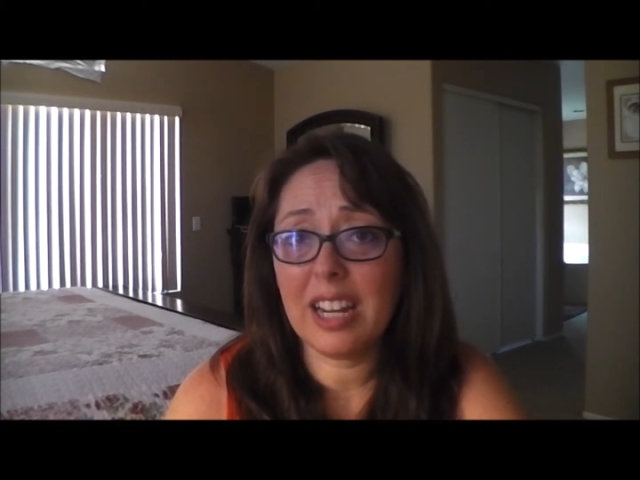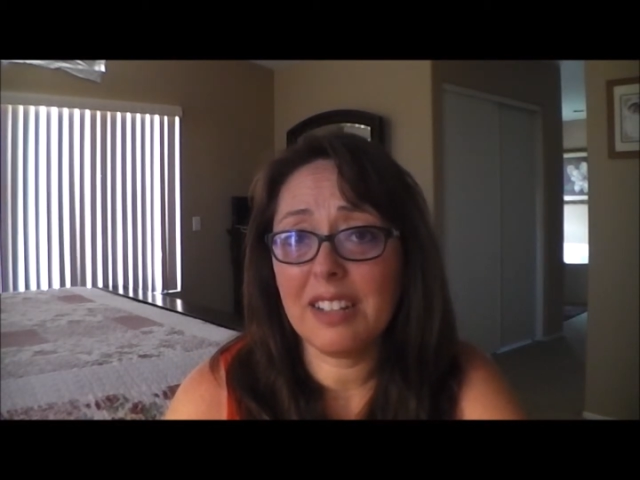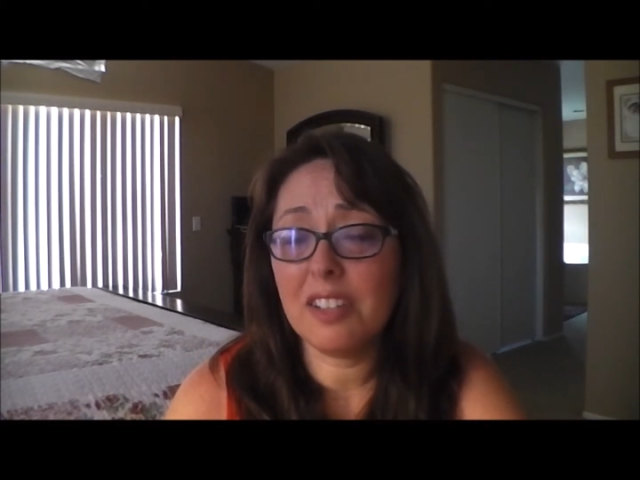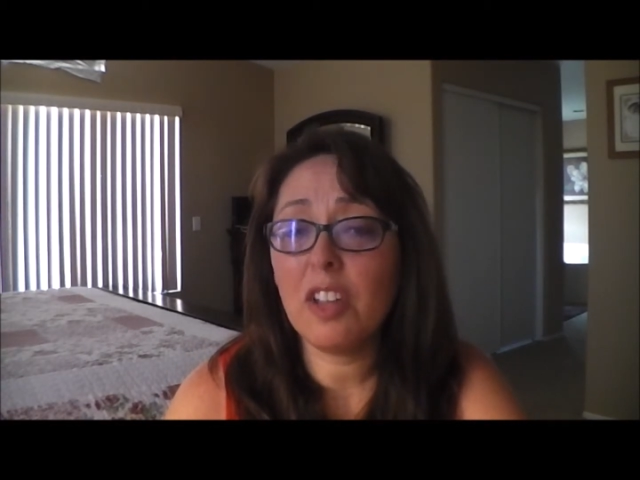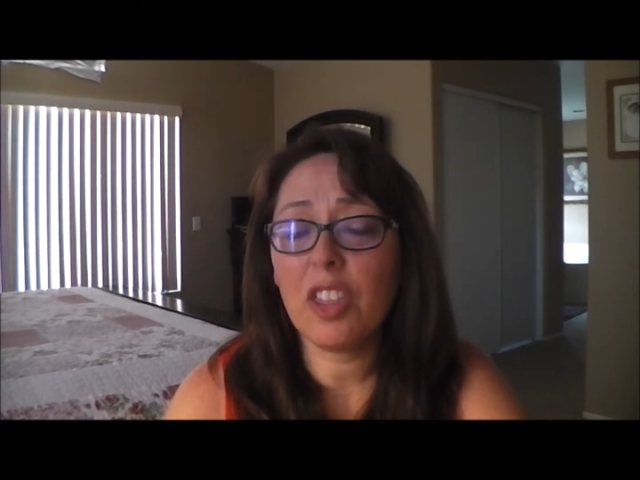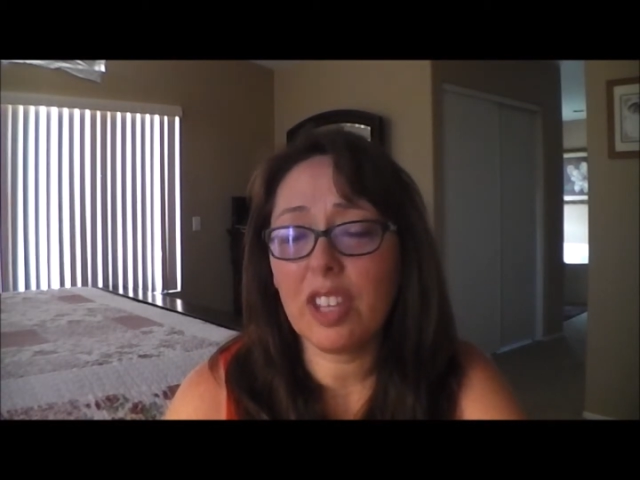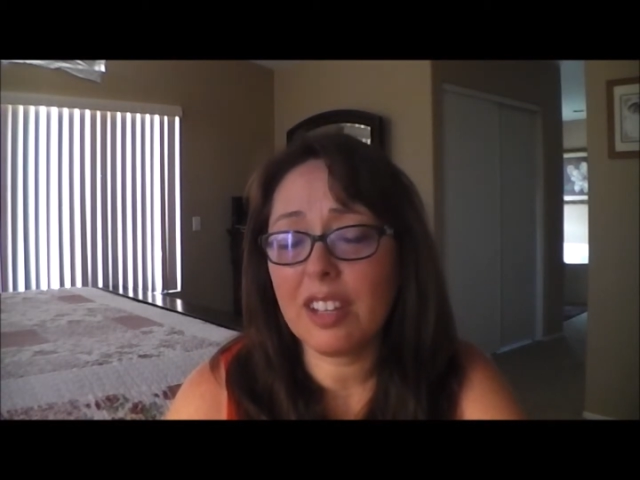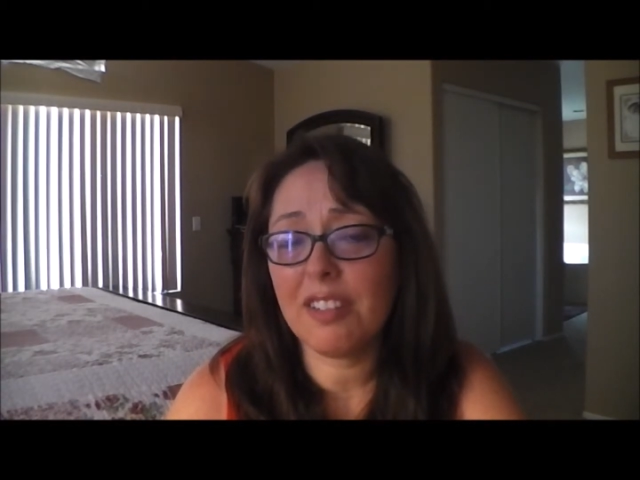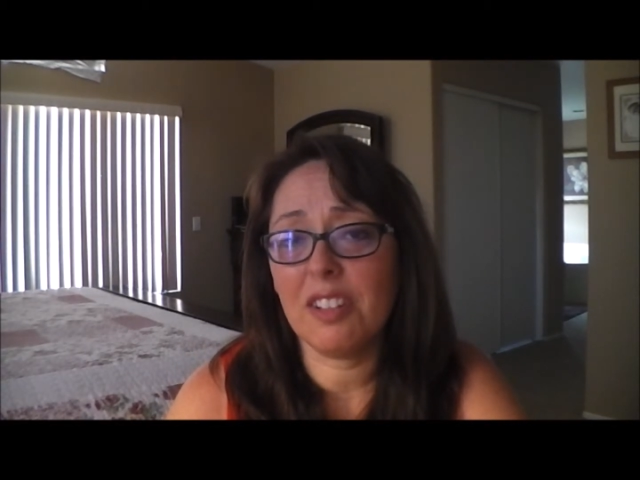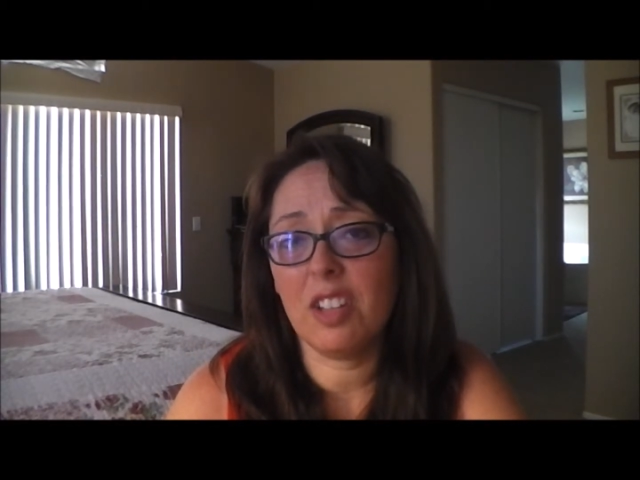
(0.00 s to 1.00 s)
I still think
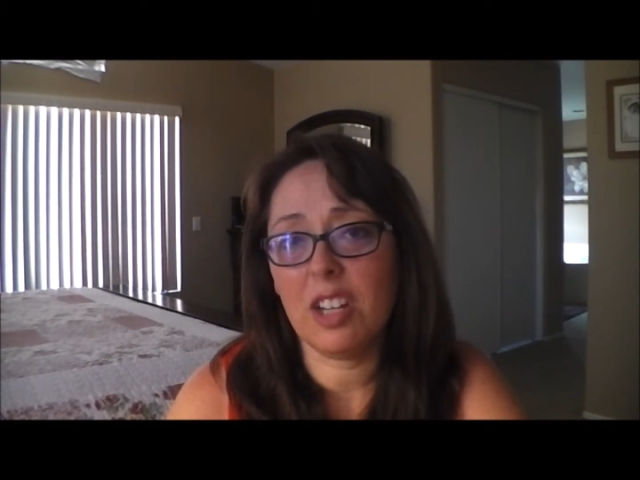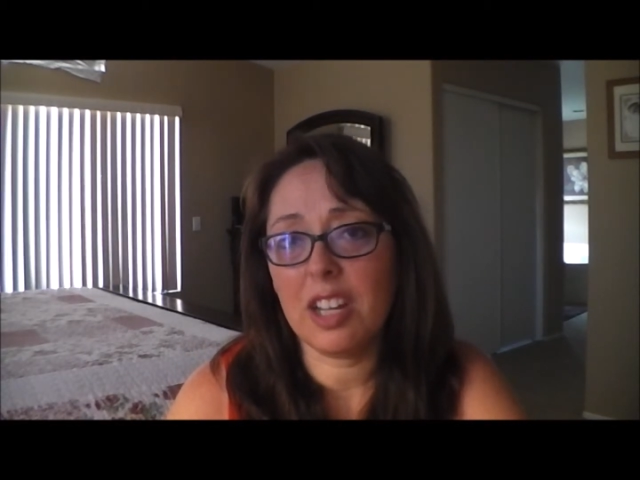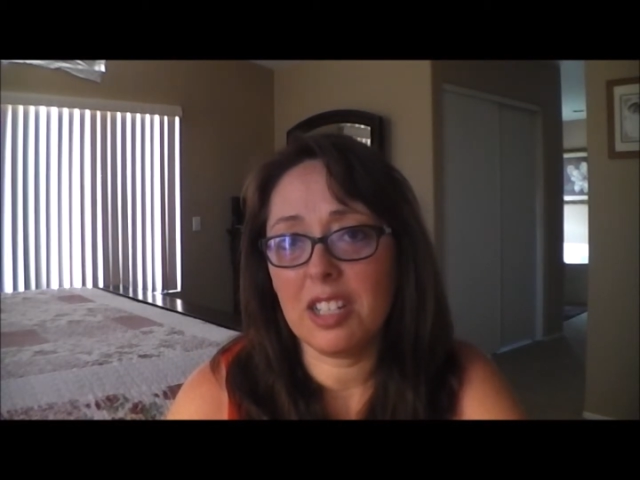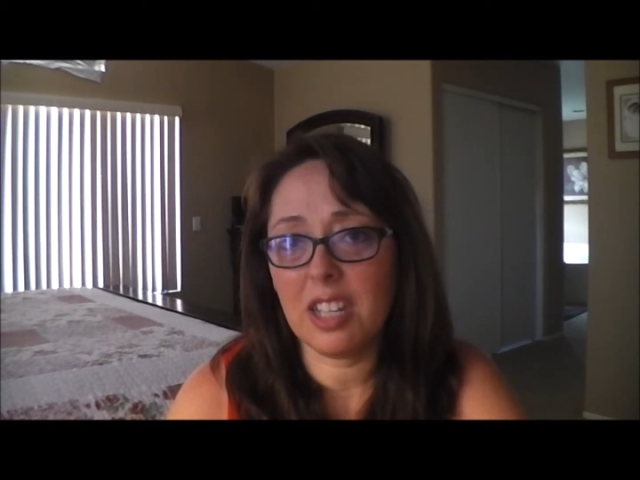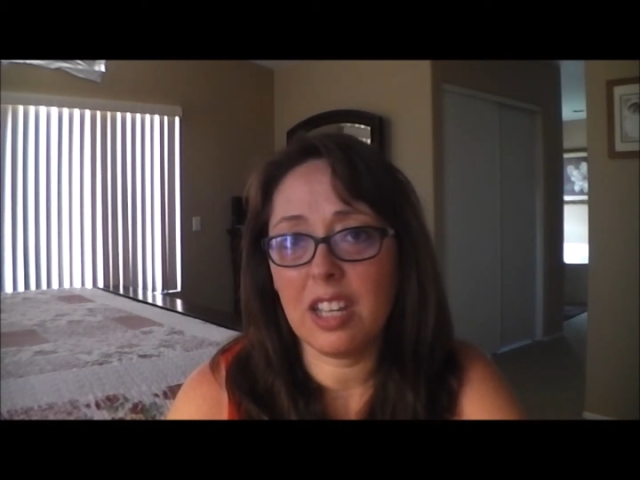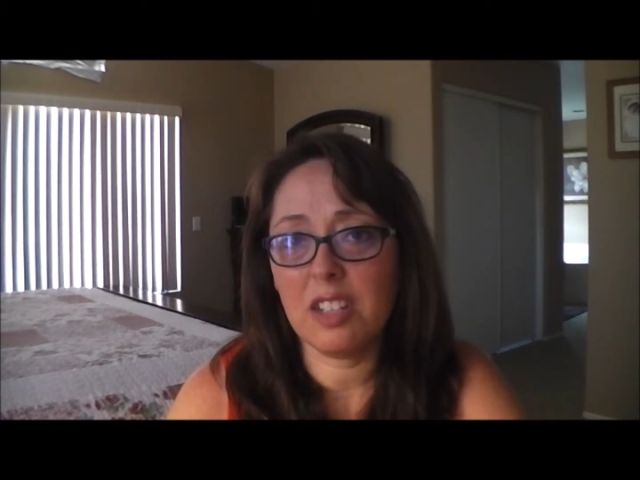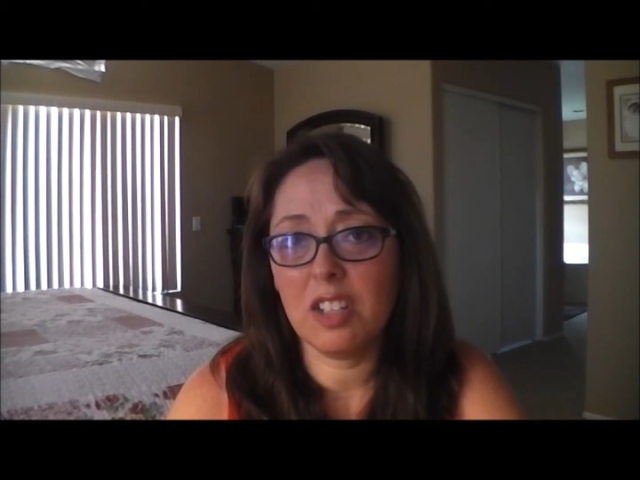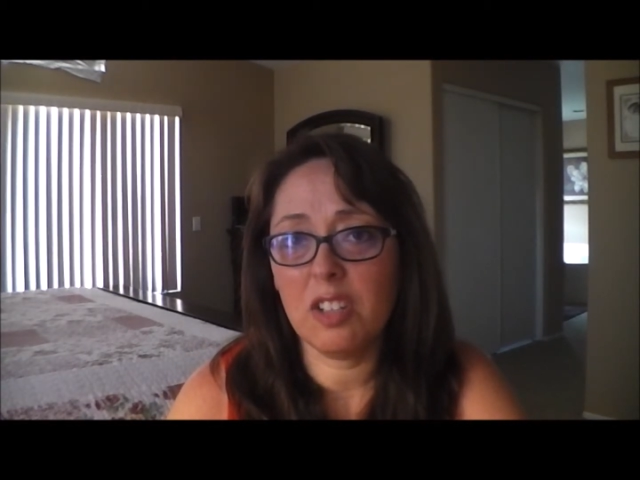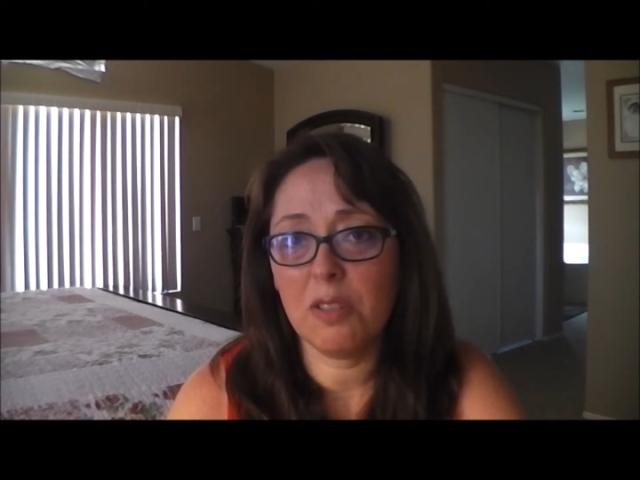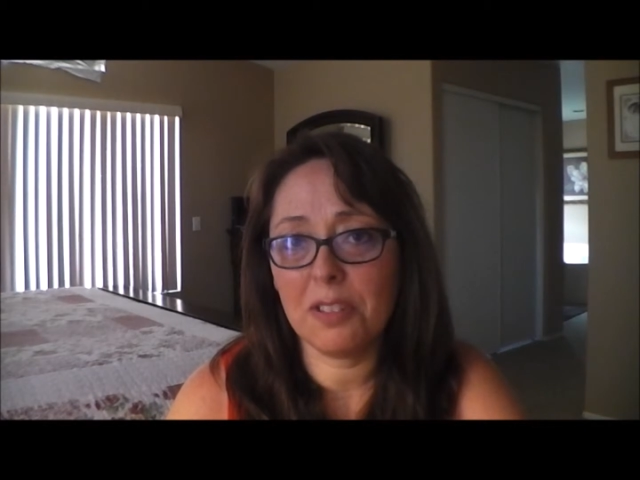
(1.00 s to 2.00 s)
it's a good idea to do